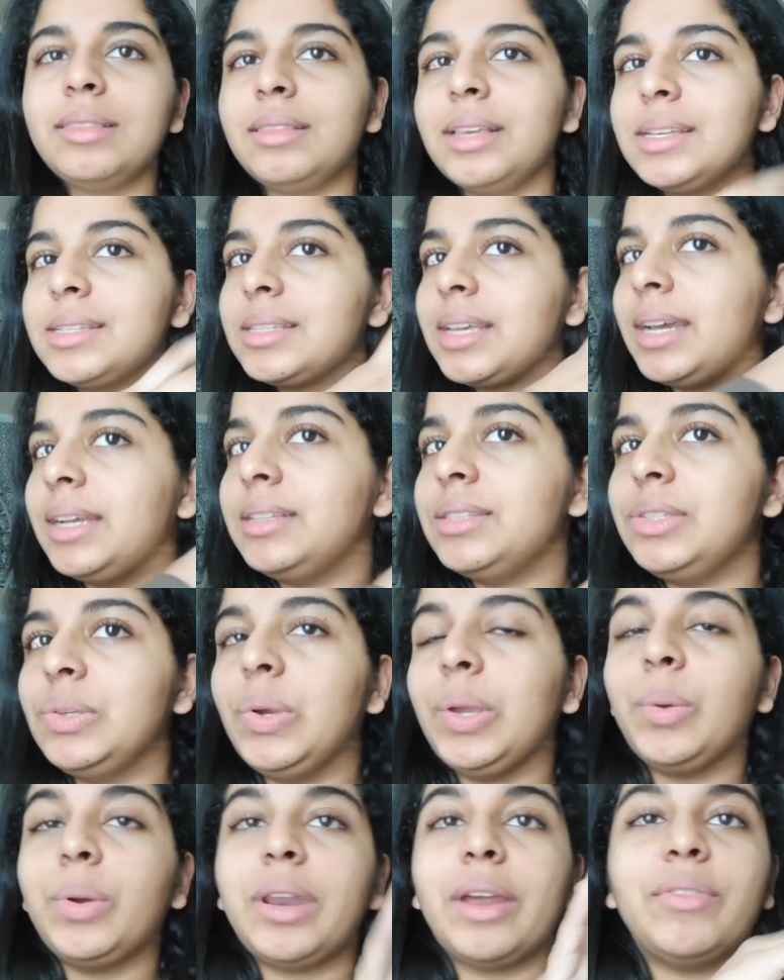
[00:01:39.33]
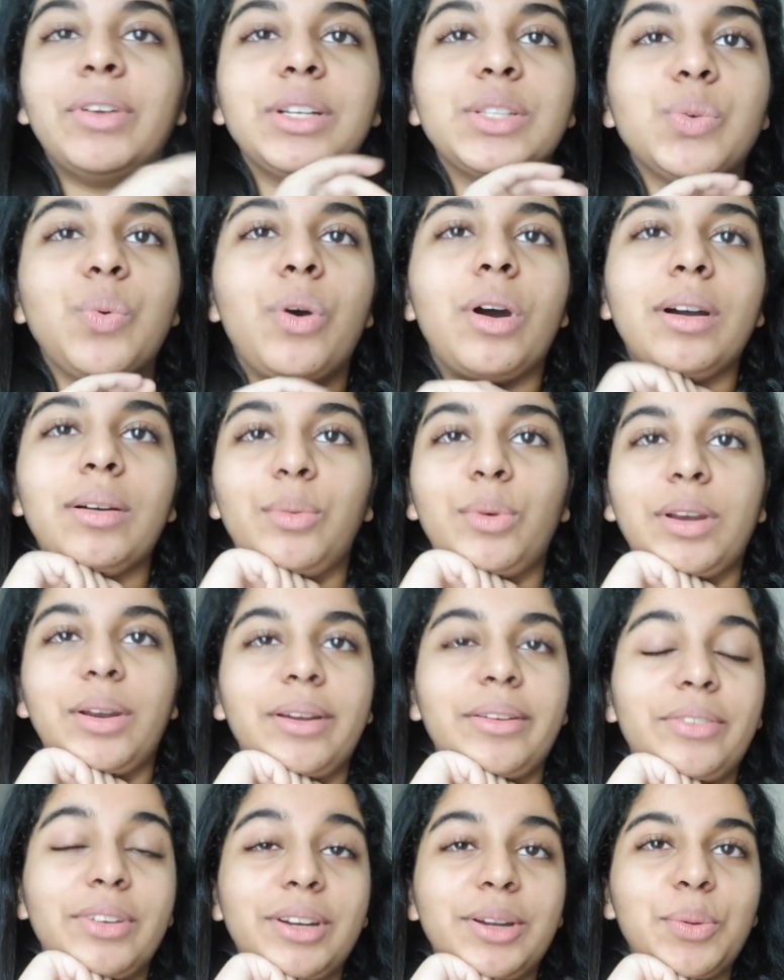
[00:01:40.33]
This side's doing whatever it's
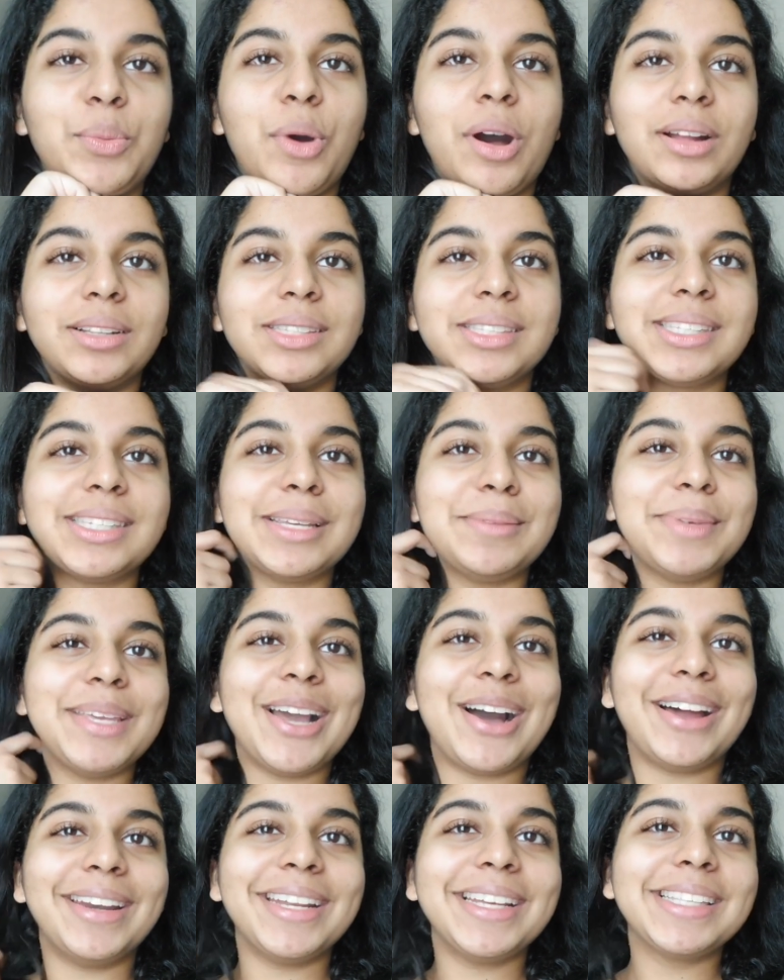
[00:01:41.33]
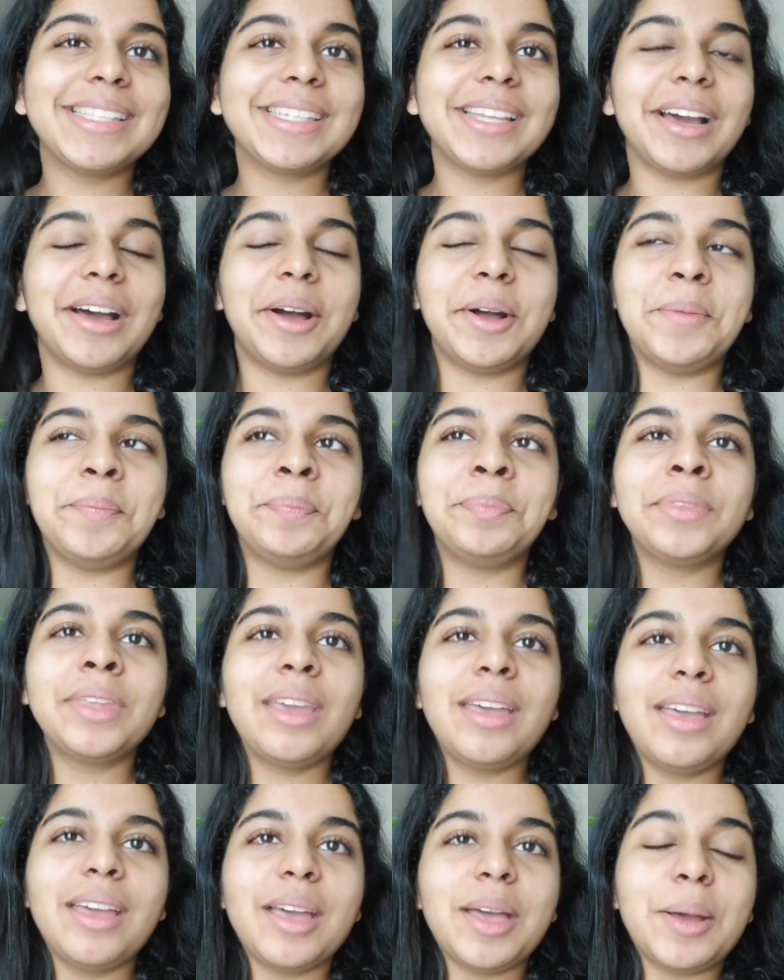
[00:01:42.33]
whatever it wants, to be honest. Um,
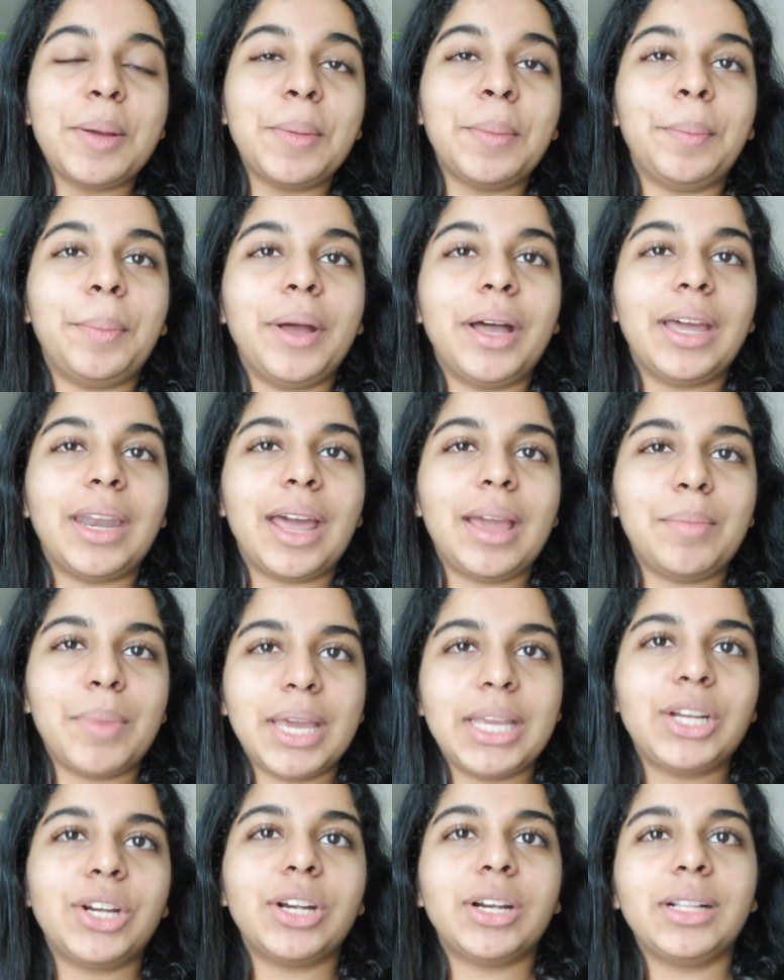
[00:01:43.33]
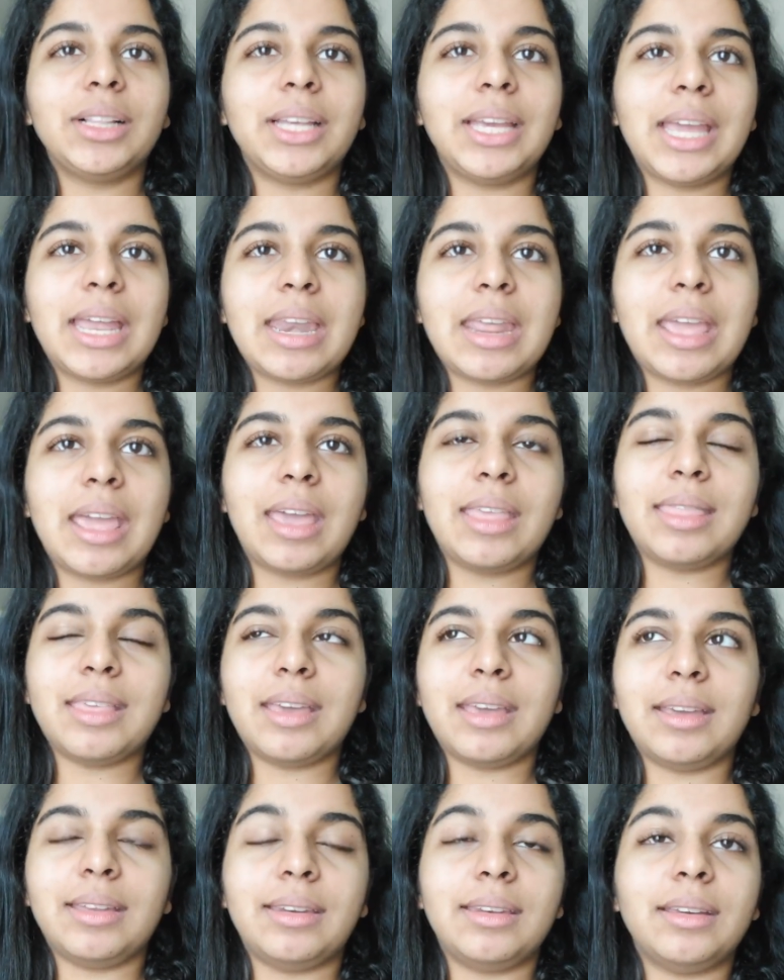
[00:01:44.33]
but I might curl it and
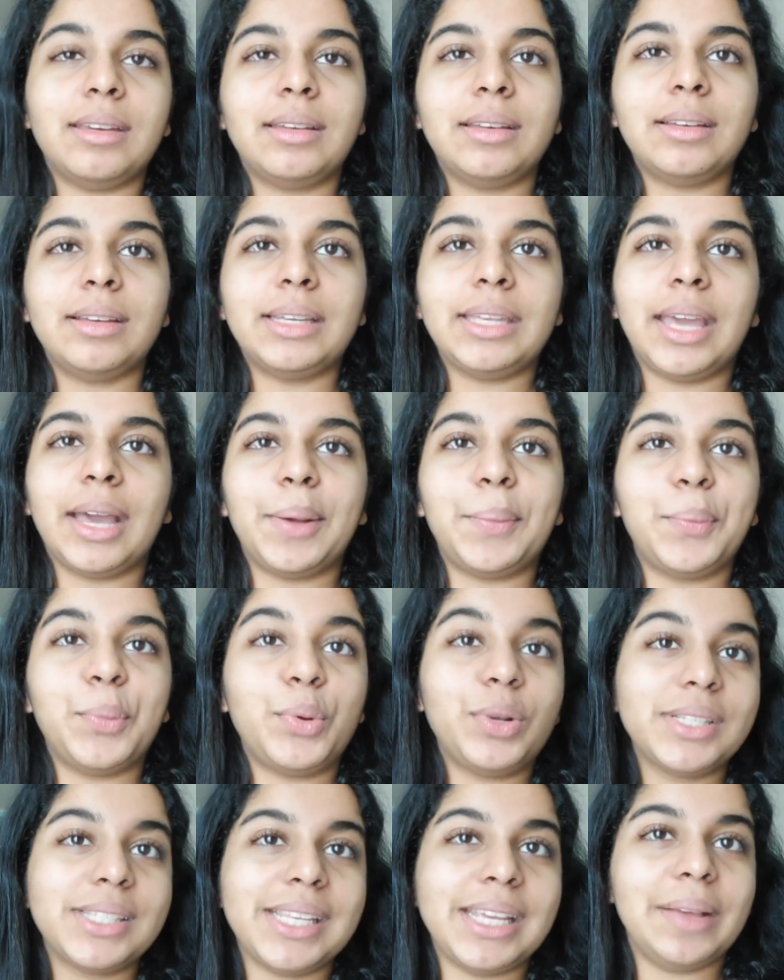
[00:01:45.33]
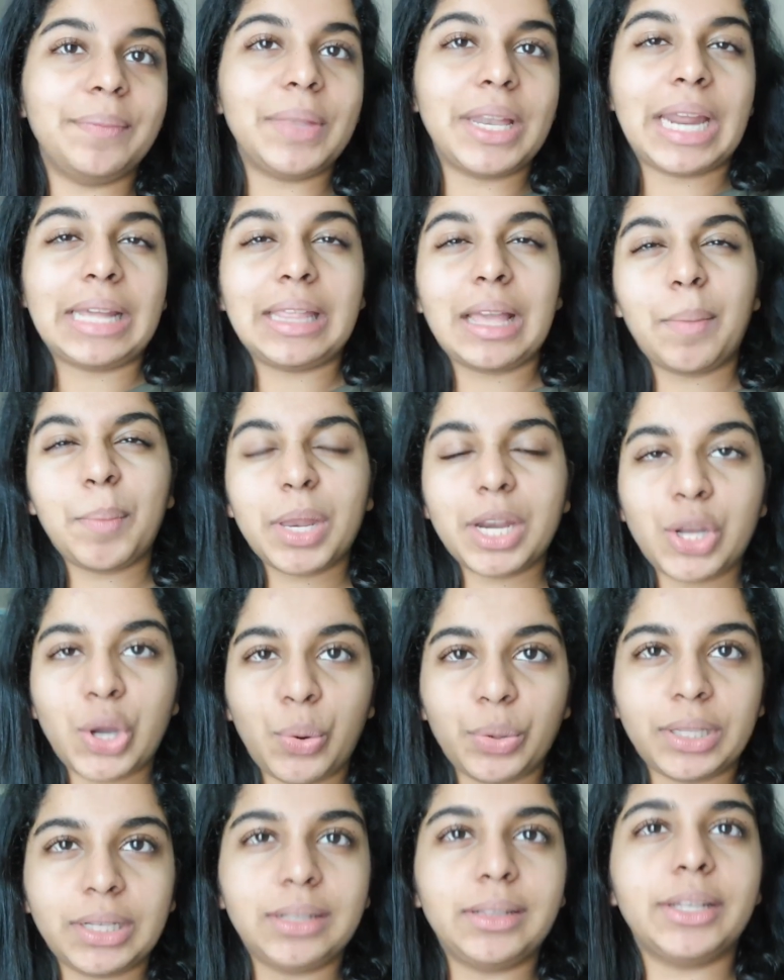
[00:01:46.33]
then, yeah, we'll see. I think I'm going to
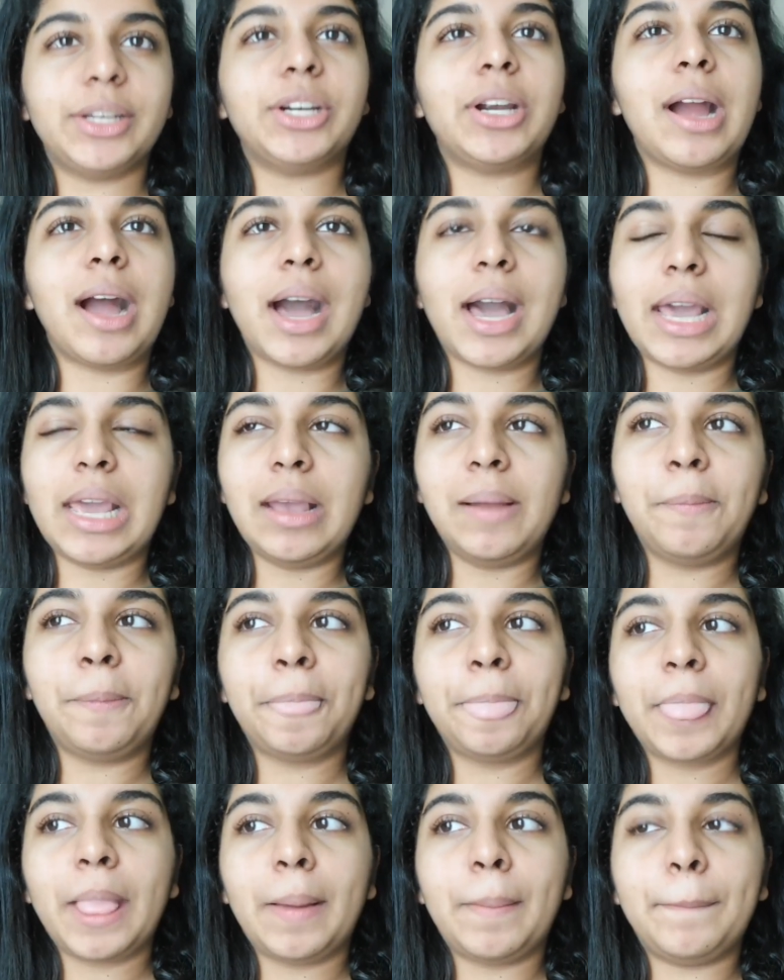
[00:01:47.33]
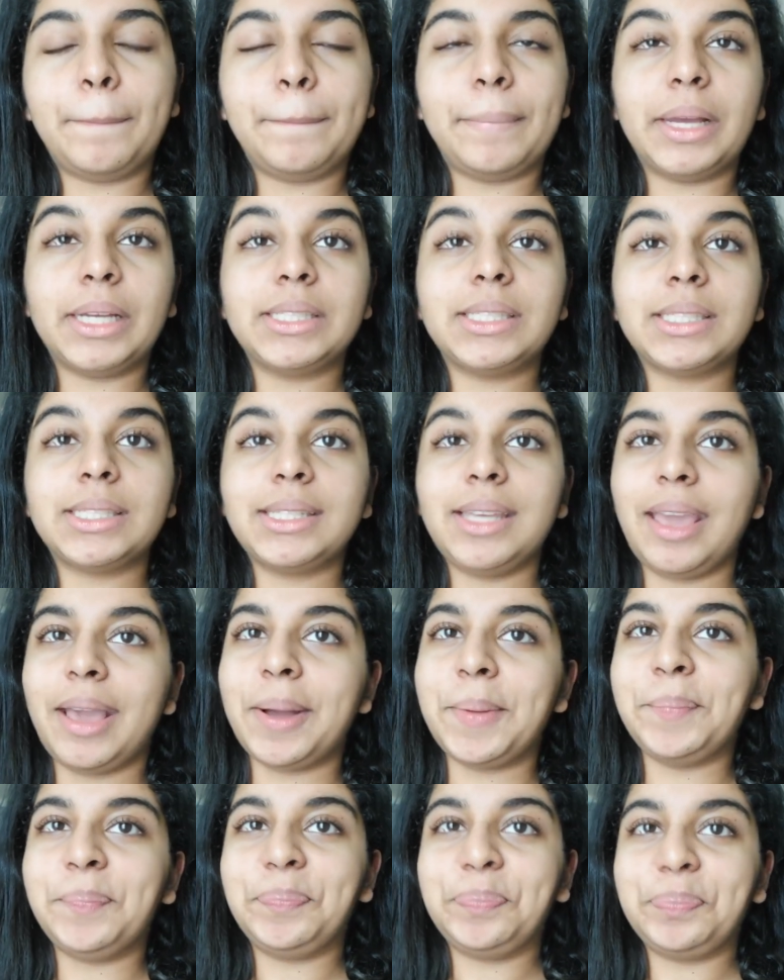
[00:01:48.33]
go with glitter eye, but yeah.